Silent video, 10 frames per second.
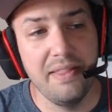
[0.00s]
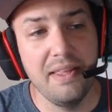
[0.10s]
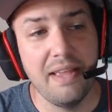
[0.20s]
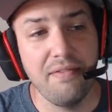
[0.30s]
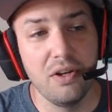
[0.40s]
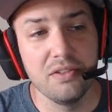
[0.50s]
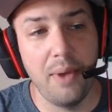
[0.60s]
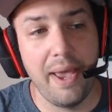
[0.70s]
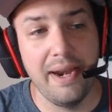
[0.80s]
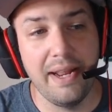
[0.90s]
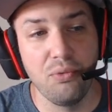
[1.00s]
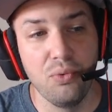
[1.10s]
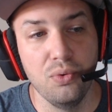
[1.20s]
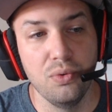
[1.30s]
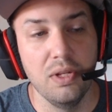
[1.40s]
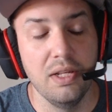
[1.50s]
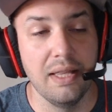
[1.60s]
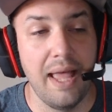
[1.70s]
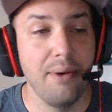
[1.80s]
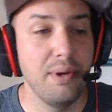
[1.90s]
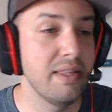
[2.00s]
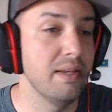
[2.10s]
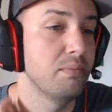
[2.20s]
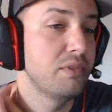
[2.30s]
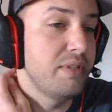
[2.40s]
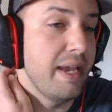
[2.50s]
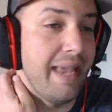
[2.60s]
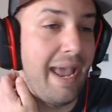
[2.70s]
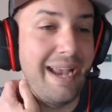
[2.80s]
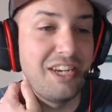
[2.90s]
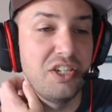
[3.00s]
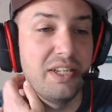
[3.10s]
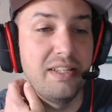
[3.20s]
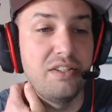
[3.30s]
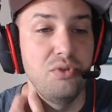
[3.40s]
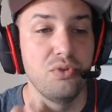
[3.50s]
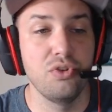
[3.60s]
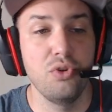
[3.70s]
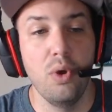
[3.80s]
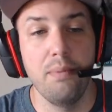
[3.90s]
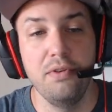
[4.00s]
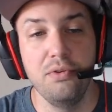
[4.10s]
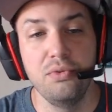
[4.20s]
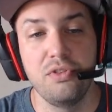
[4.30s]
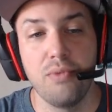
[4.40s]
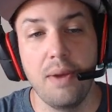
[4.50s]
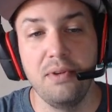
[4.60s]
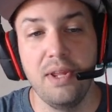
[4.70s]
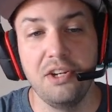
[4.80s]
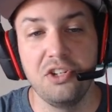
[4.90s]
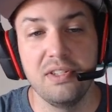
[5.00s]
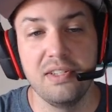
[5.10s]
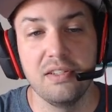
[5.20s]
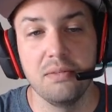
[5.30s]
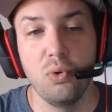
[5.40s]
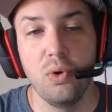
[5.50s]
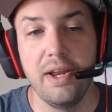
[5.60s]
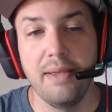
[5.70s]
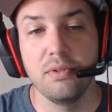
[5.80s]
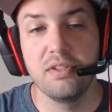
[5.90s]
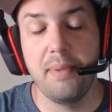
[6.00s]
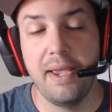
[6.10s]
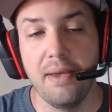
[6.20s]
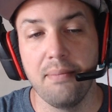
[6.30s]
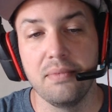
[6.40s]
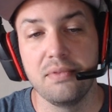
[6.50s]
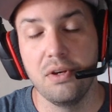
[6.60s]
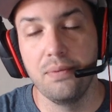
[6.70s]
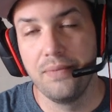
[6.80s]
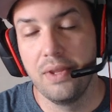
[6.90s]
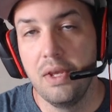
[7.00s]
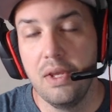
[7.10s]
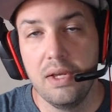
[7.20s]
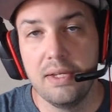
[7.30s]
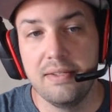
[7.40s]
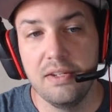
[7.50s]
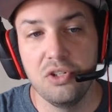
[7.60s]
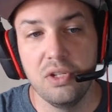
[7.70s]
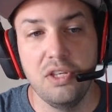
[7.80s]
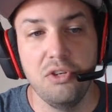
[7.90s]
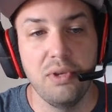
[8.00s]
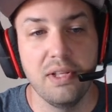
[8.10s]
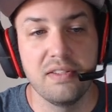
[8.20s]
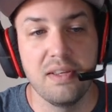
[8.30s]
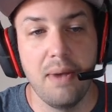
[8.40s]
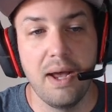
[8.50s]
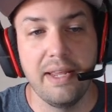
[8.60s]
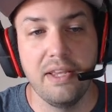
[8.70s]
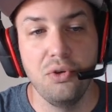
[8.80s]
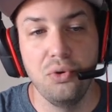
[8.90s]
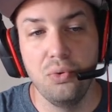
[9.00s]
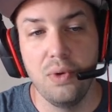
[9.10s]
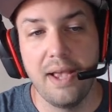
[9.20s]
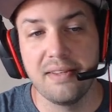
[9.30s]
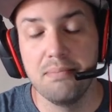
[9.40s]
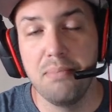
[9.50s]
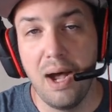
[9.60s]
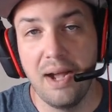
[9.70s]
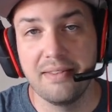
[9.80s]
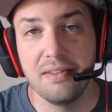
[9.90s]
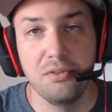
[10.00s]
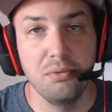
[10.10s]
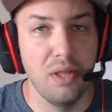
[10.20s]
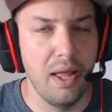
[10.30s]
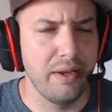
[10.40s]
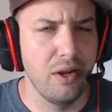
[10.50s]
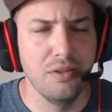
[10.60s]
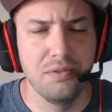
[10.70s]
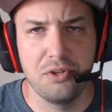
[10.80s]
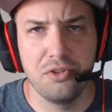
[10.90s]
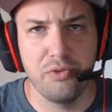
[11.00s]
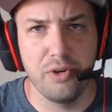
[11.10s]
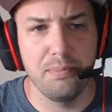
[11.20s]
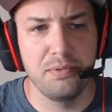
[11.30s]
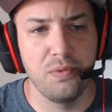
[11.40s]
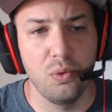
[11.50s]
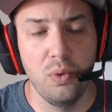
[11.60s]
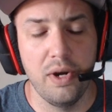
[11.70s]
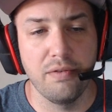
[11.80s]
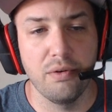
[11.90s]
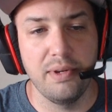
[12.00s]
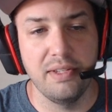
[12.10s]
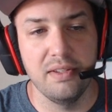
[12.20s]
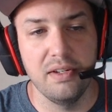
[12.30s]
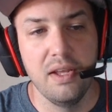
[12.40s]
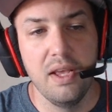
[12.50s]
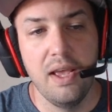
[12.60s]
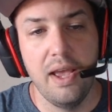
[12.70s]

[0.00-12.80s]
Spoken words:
And then they've also added a rule allowing them to take action against users who abuse the reputation system or enable spam. So essentially, you get somebody who has a bot to like all of their scripts for whatever reason